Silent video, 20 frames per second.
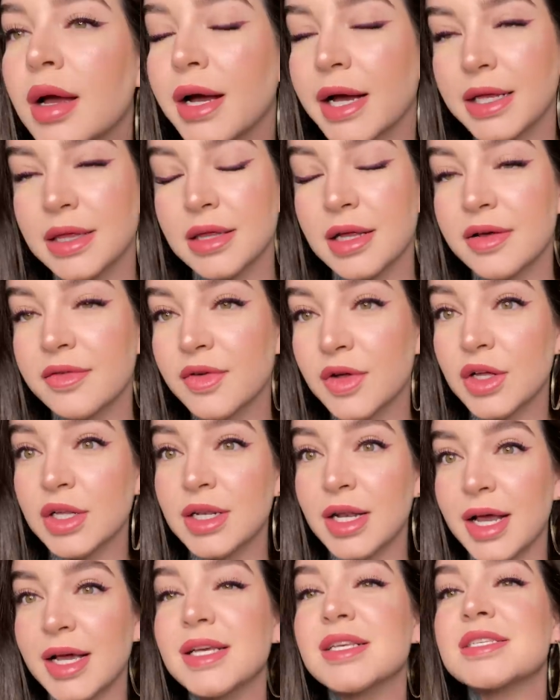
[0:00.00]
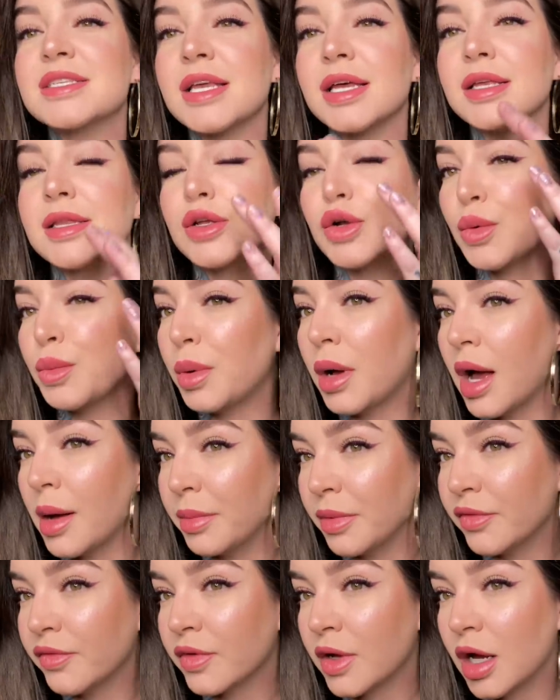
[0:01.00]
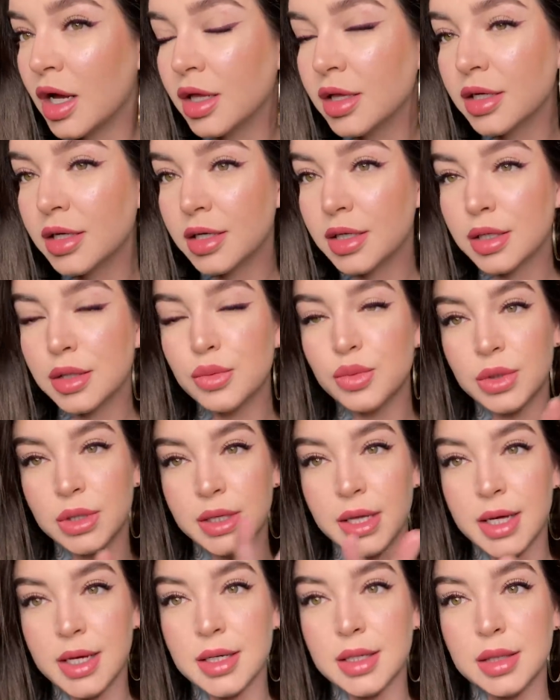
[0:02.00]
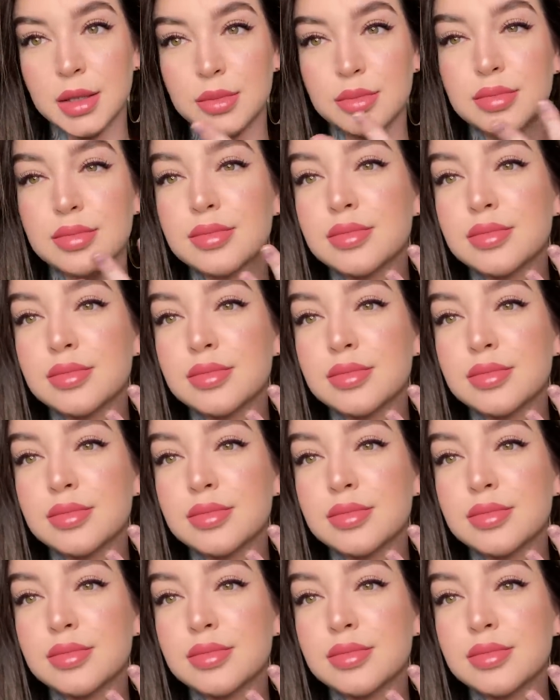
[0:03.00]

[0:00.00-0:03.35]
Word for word: I love a nice like little pop of color with like a